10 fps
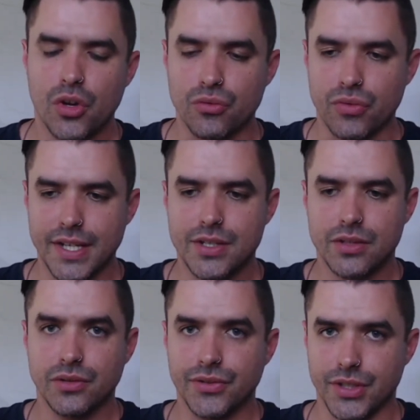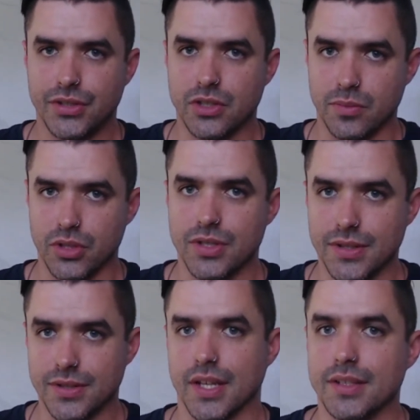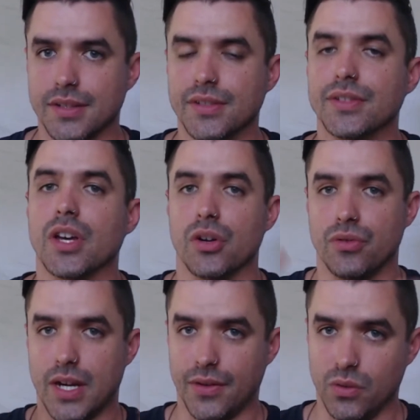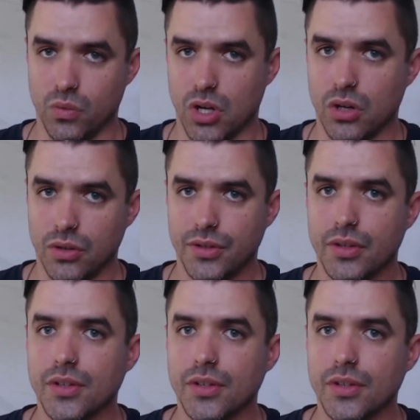regional distribution centers around the world.